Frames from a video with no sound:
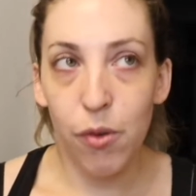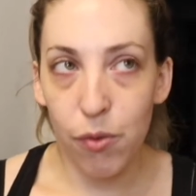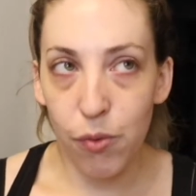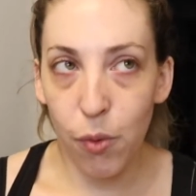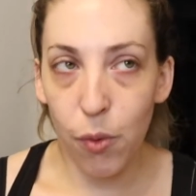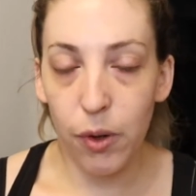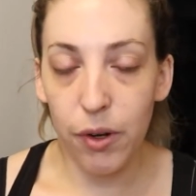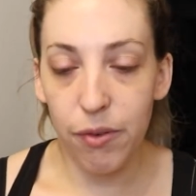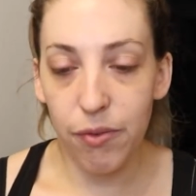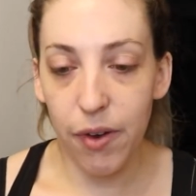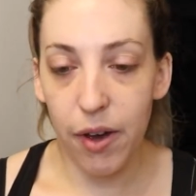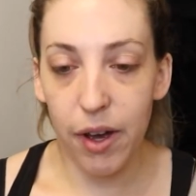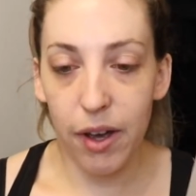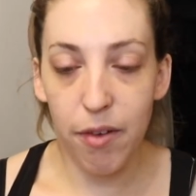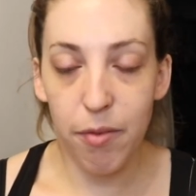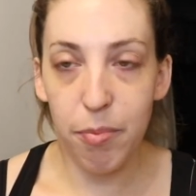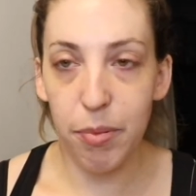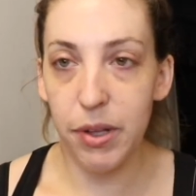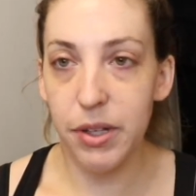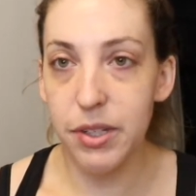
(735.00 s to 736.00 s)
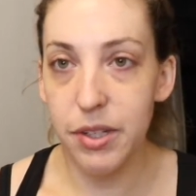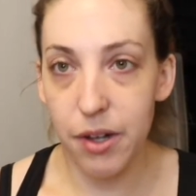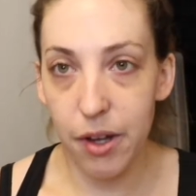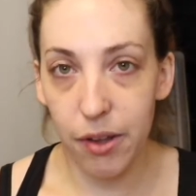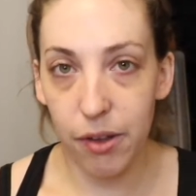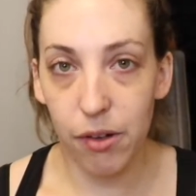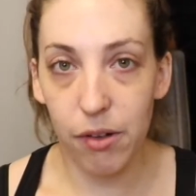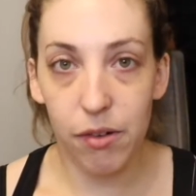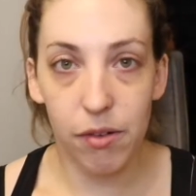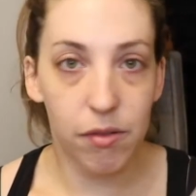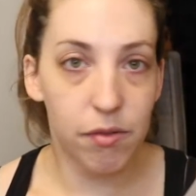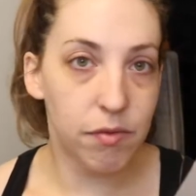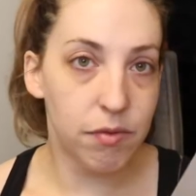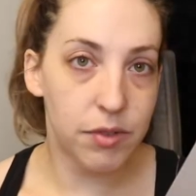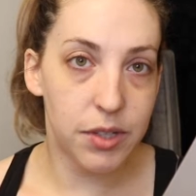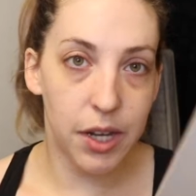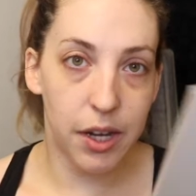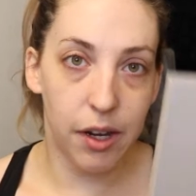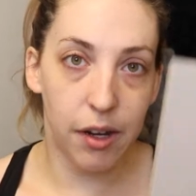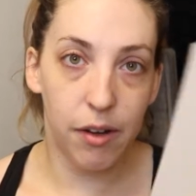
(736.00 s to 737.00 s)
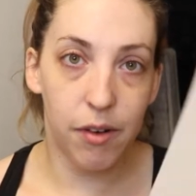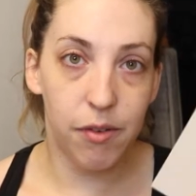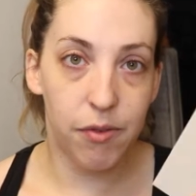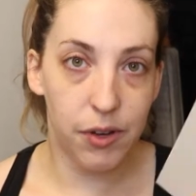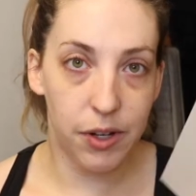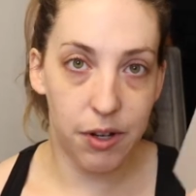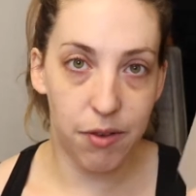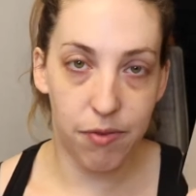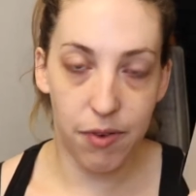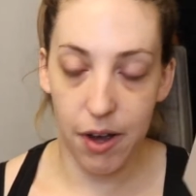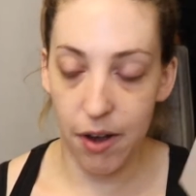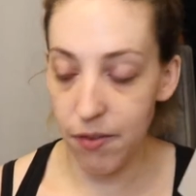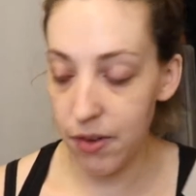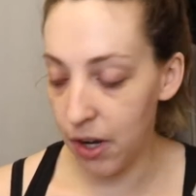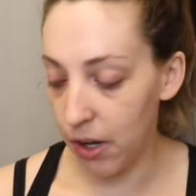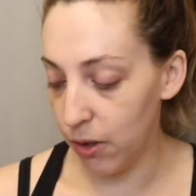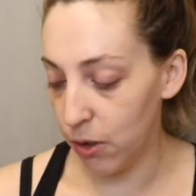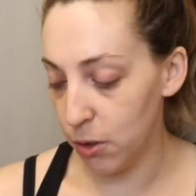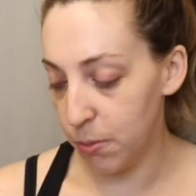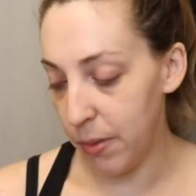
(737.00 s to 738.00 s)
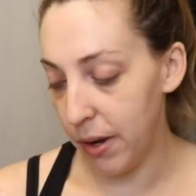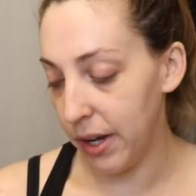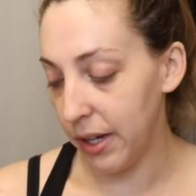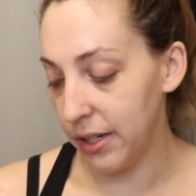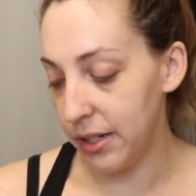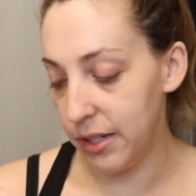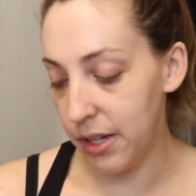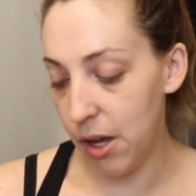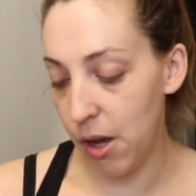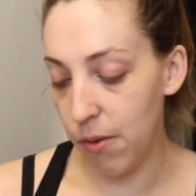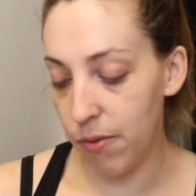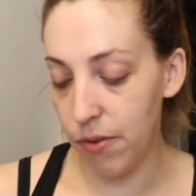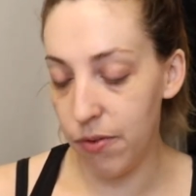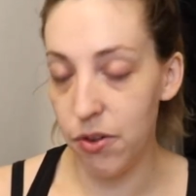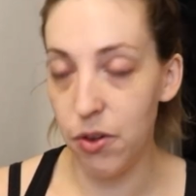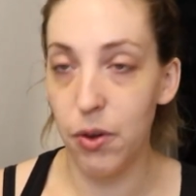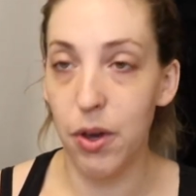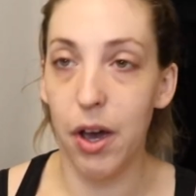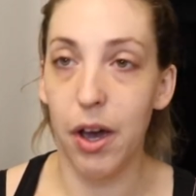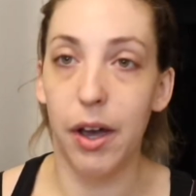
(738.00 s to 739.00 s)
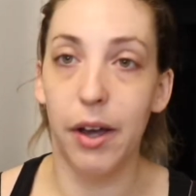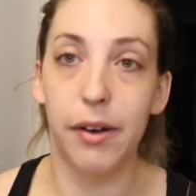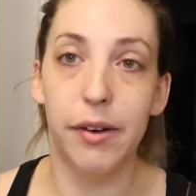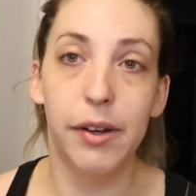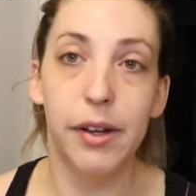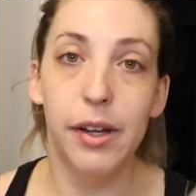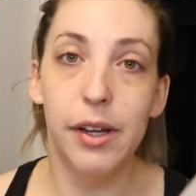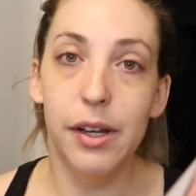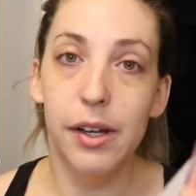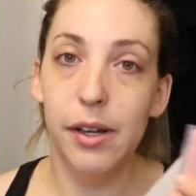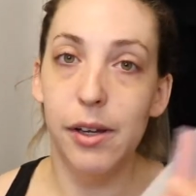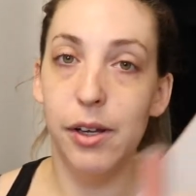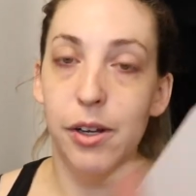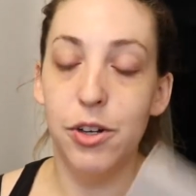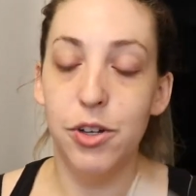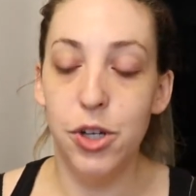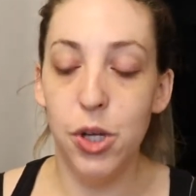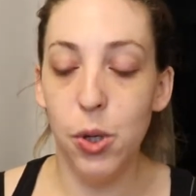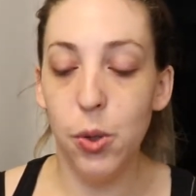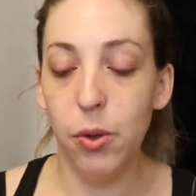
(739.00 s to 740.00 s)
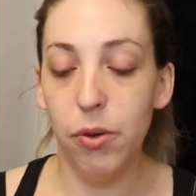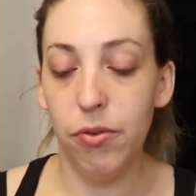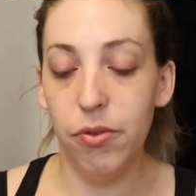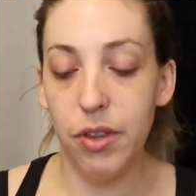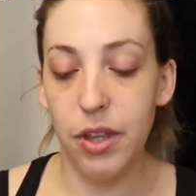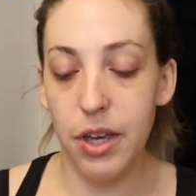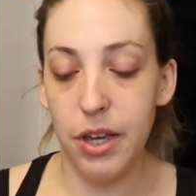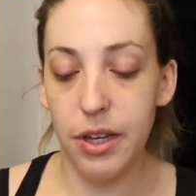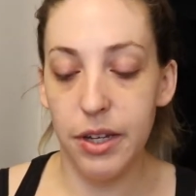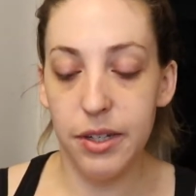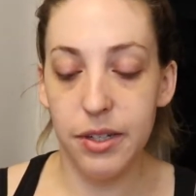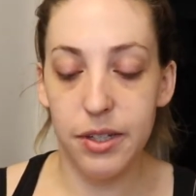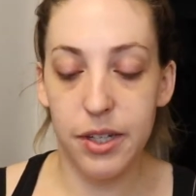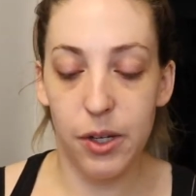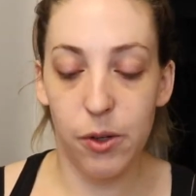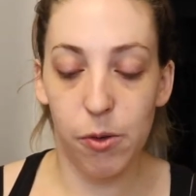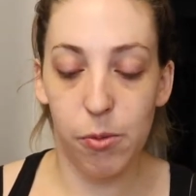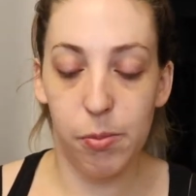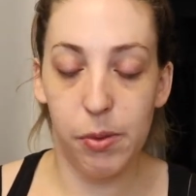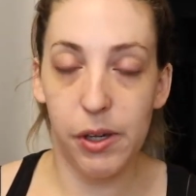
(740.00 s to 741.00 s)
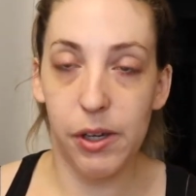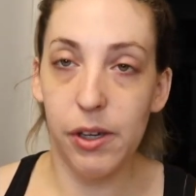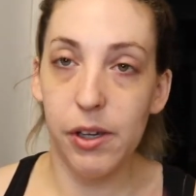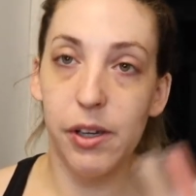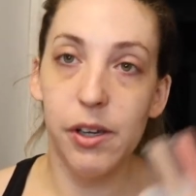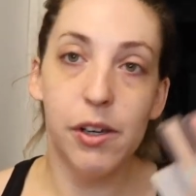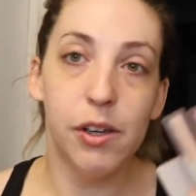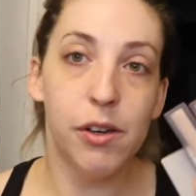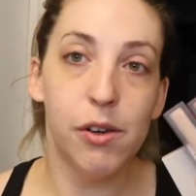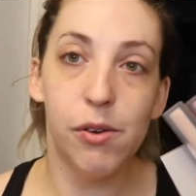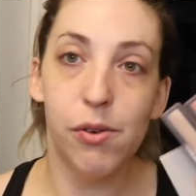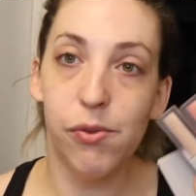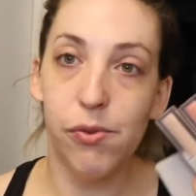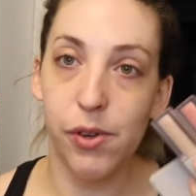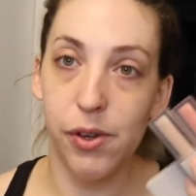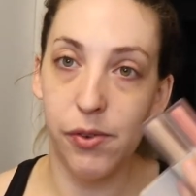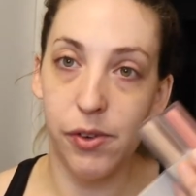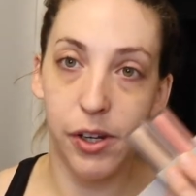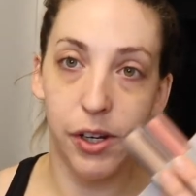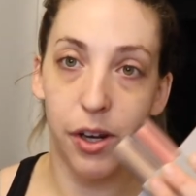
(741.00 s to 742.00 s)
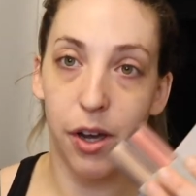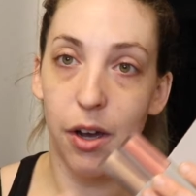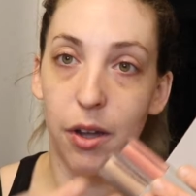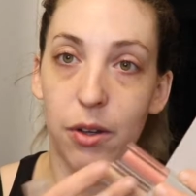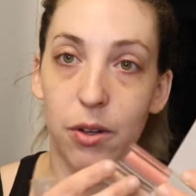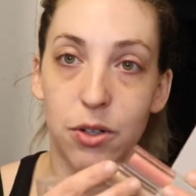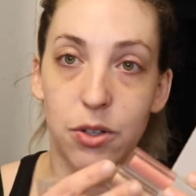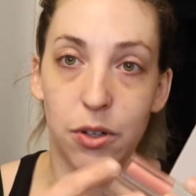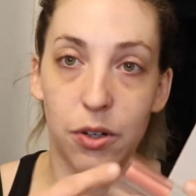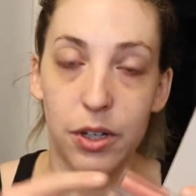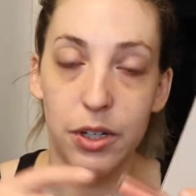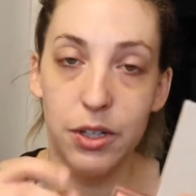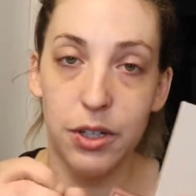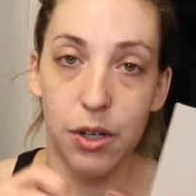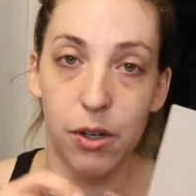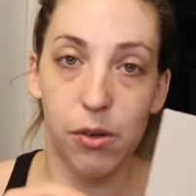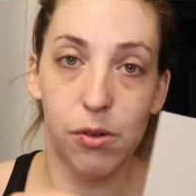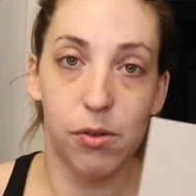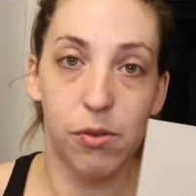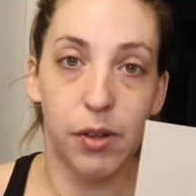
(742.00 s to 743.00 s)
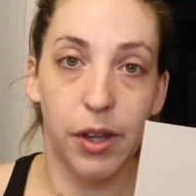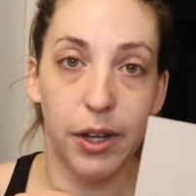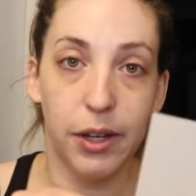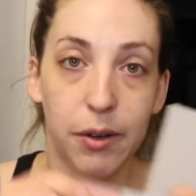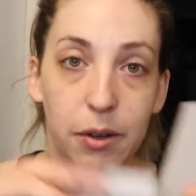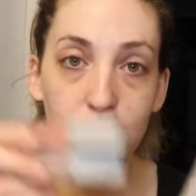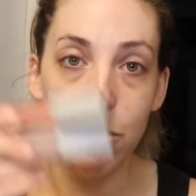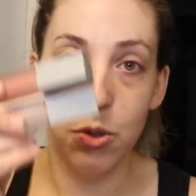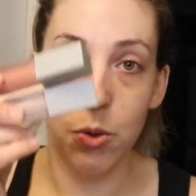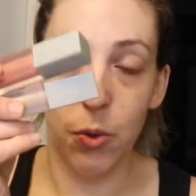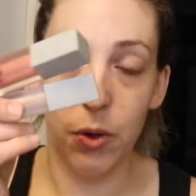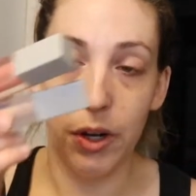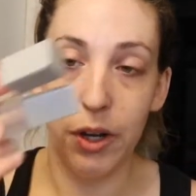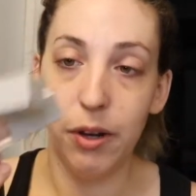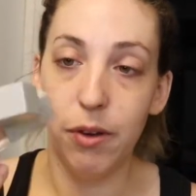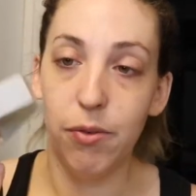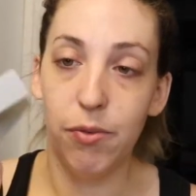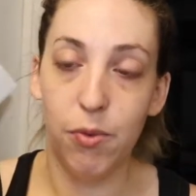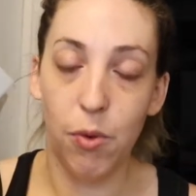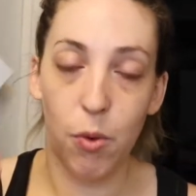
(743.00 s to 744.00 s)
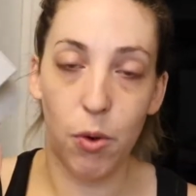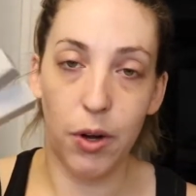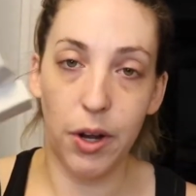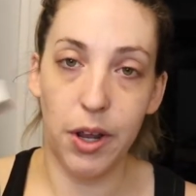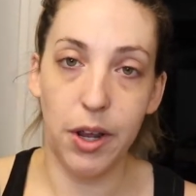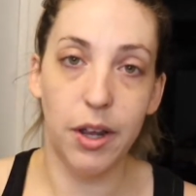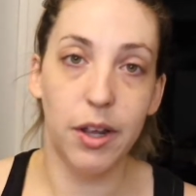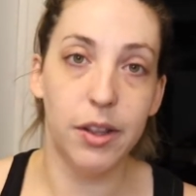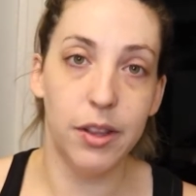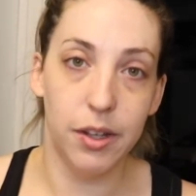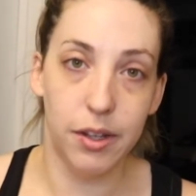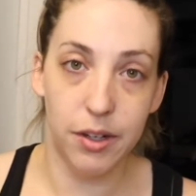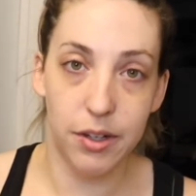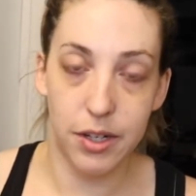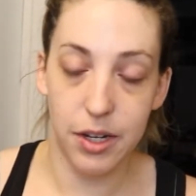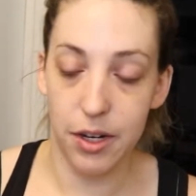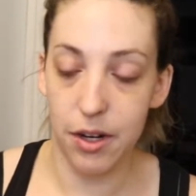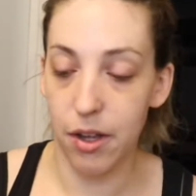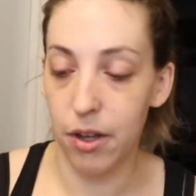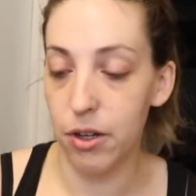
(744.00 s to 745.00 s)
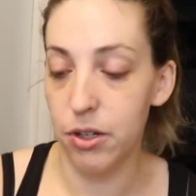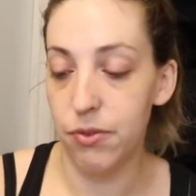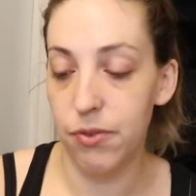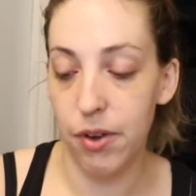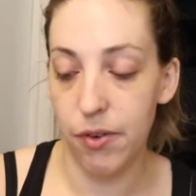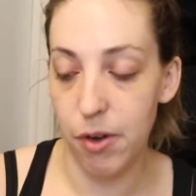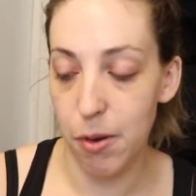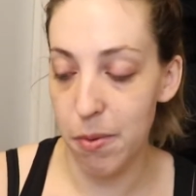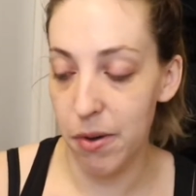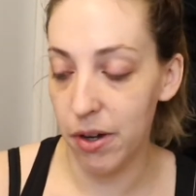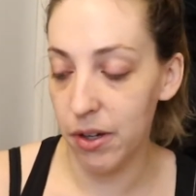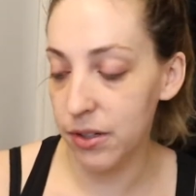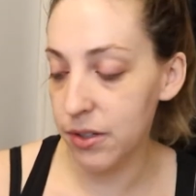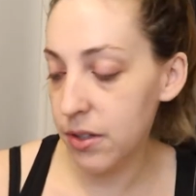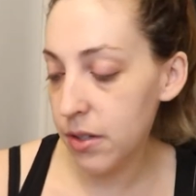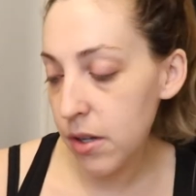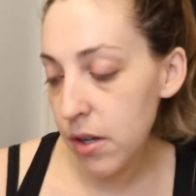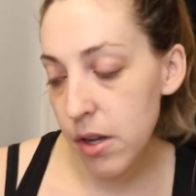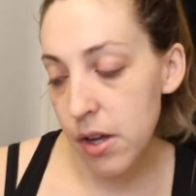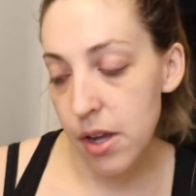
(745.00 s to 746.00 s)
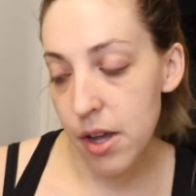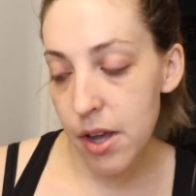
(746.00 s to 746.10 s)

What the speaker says: $45 plus another $10, $55 by itself. If you got two of these, it would be $50 on its own, like 20, 40, and then $10, 50 bucks.